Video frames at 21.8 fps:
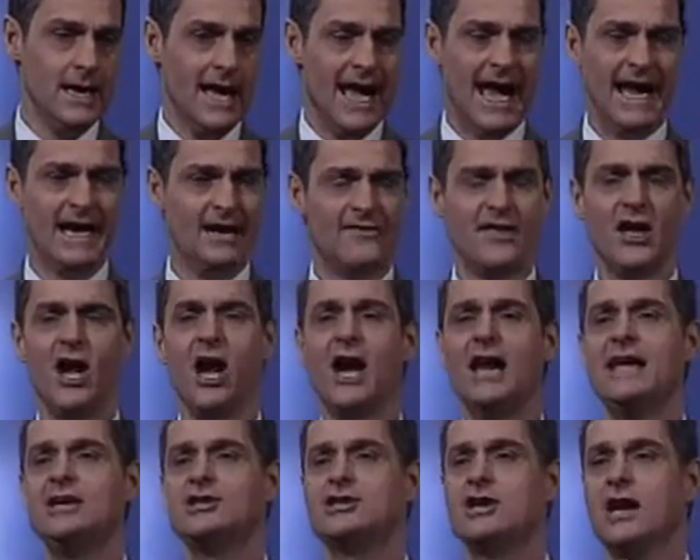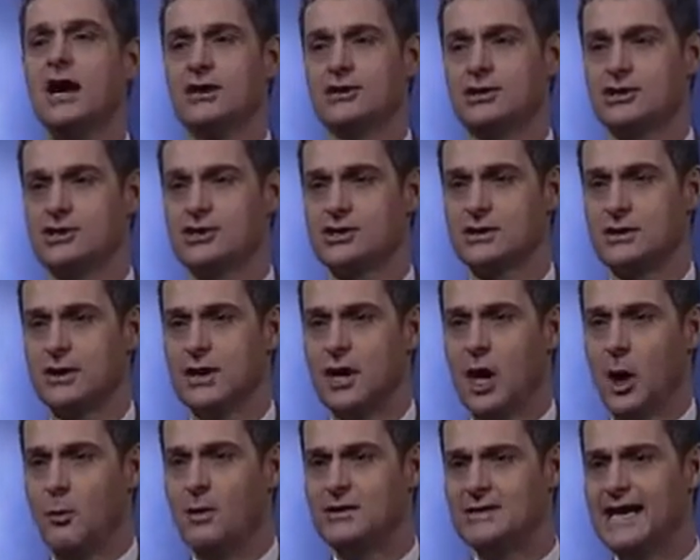And if the early church
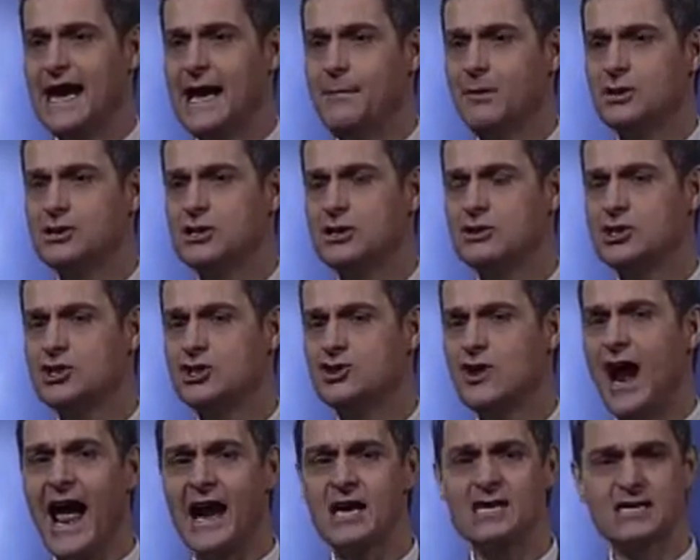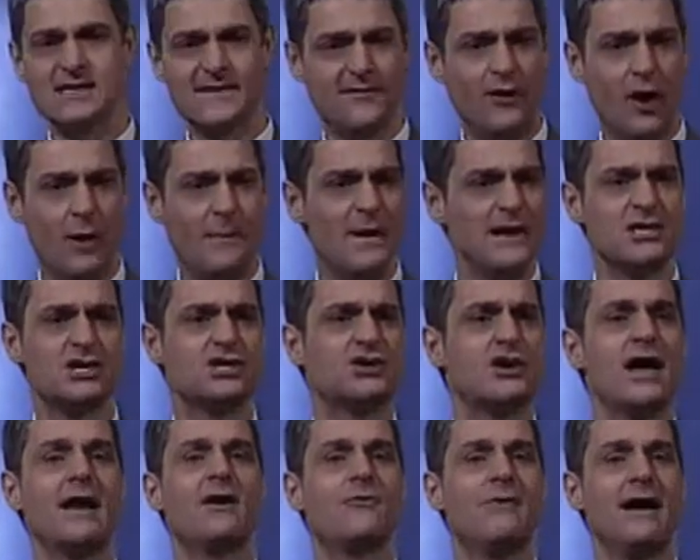was able to transform its
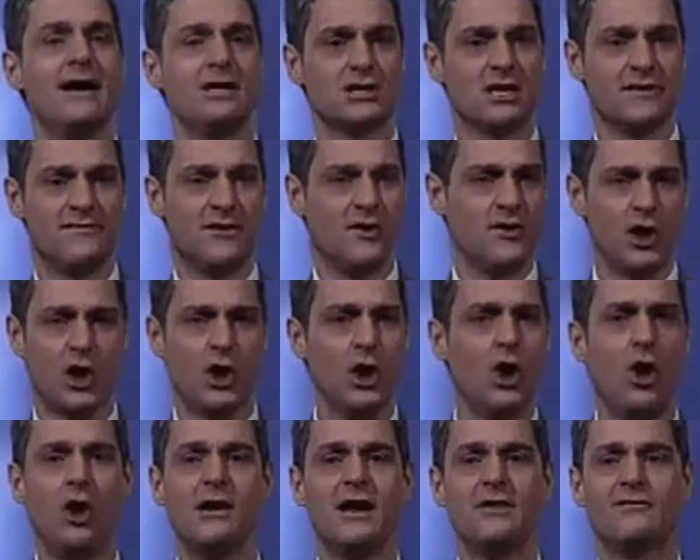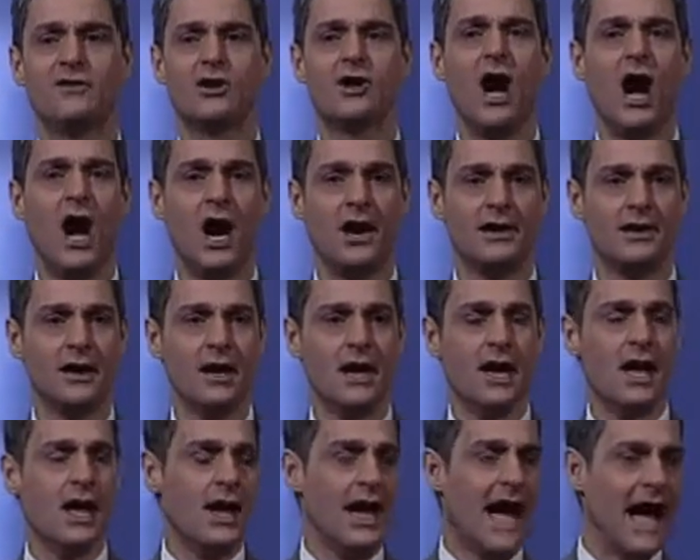generation for the glory of God,
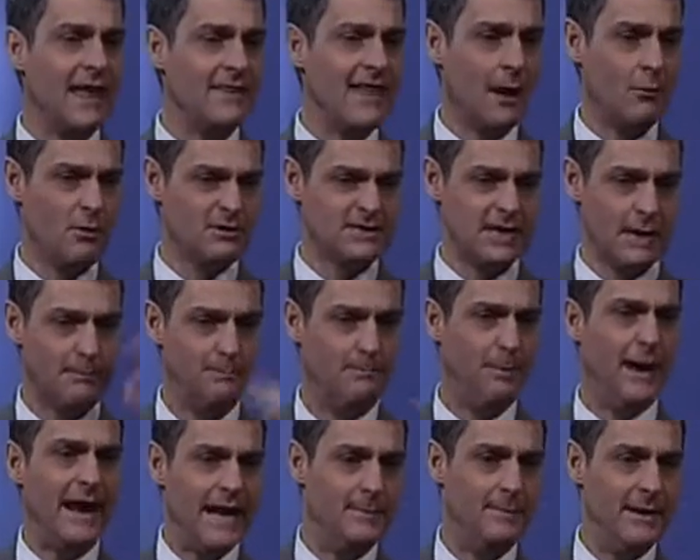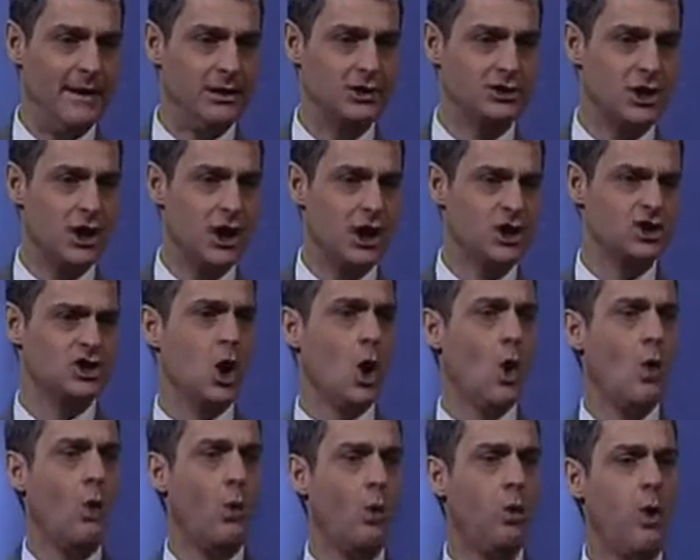and that was a baby church,
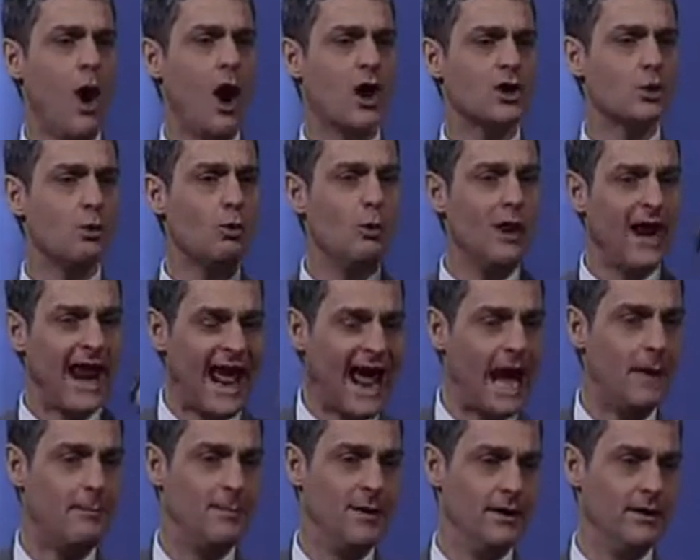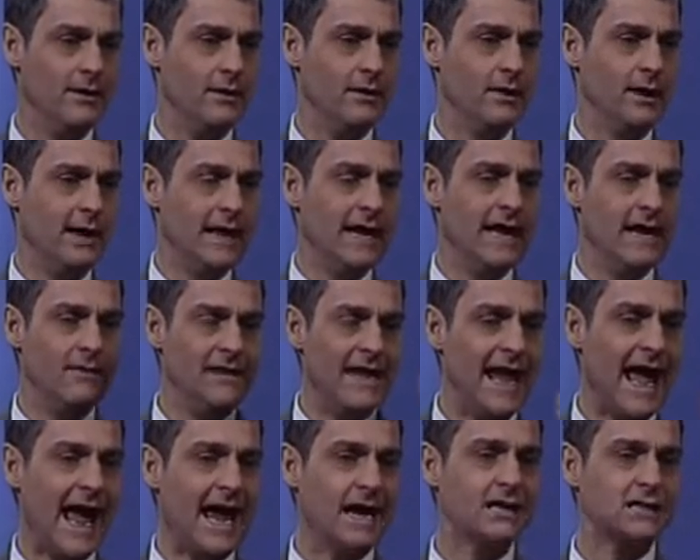what will happen in
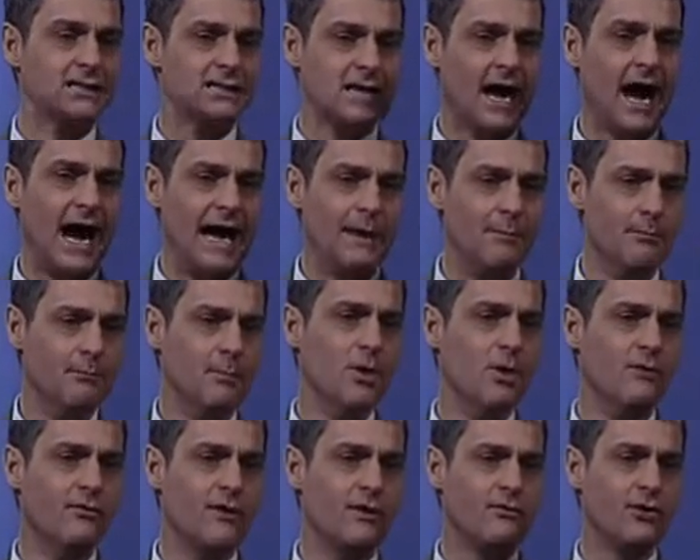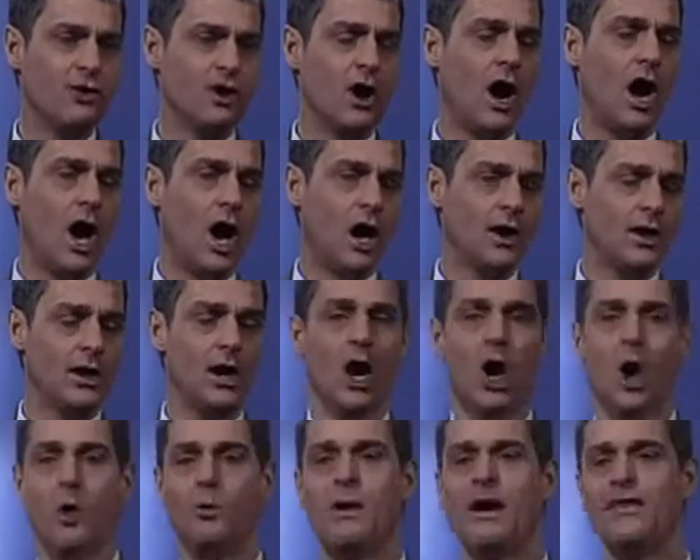the end time move of God
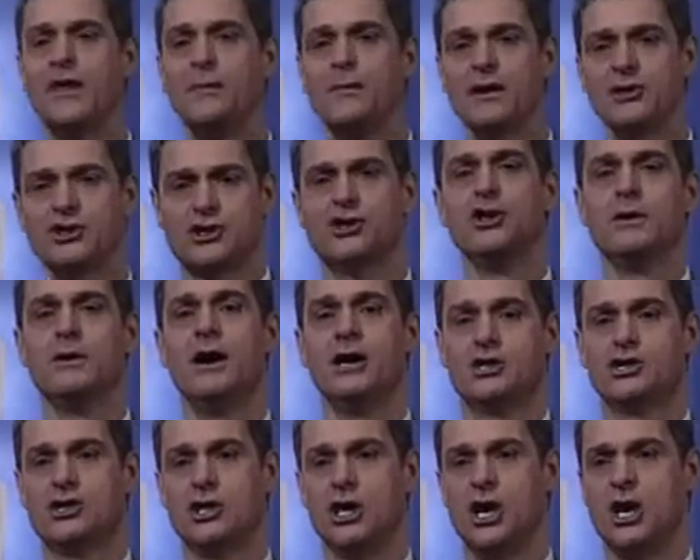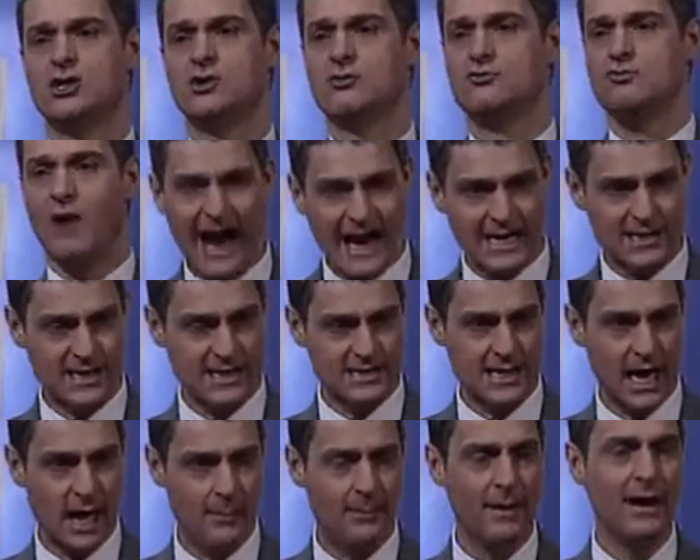when the mature church
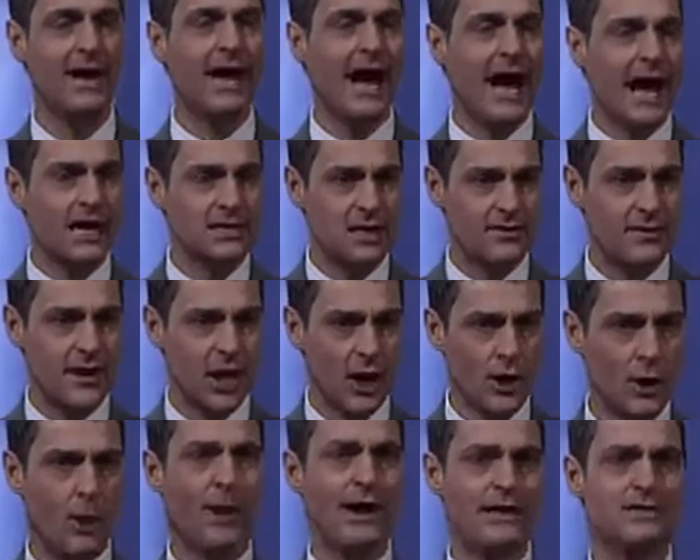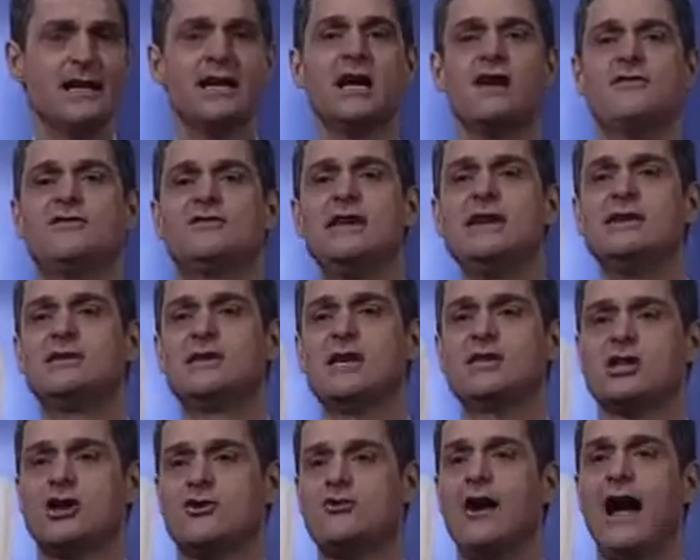rises up under the anointing of
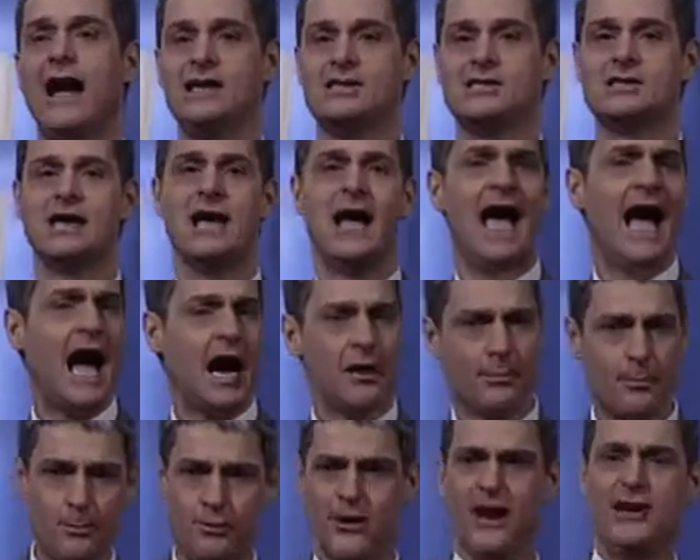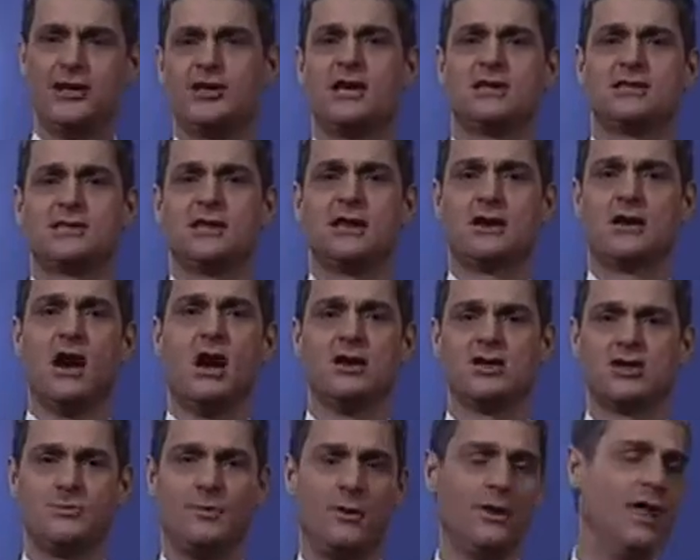Jesus Christ and preaches the
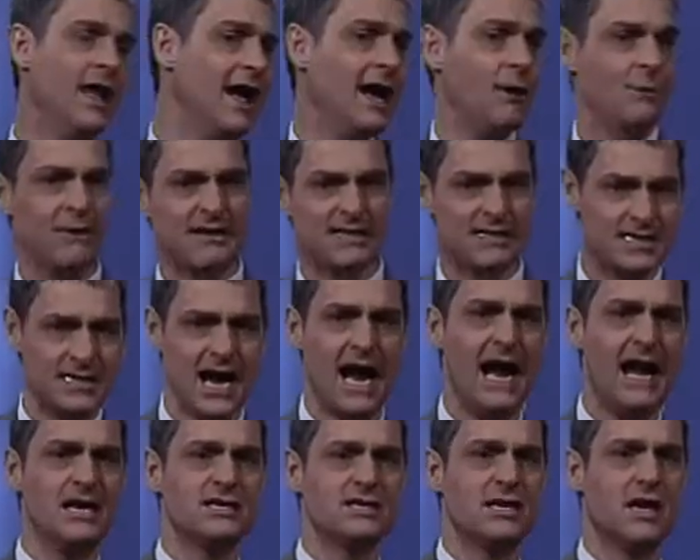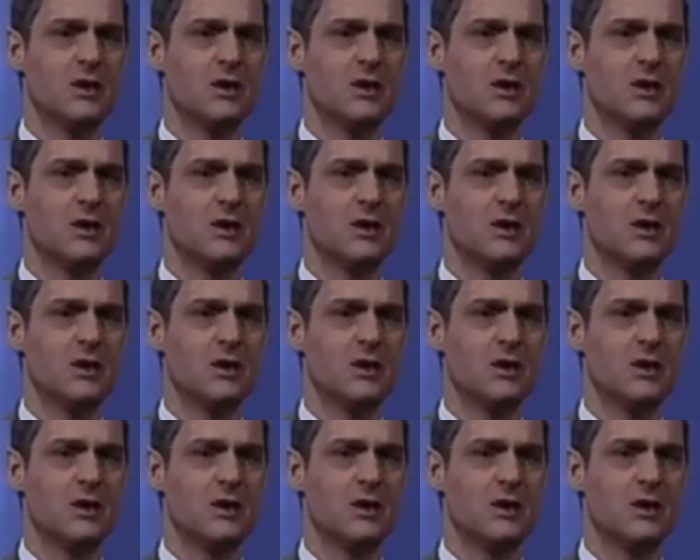gospel with signs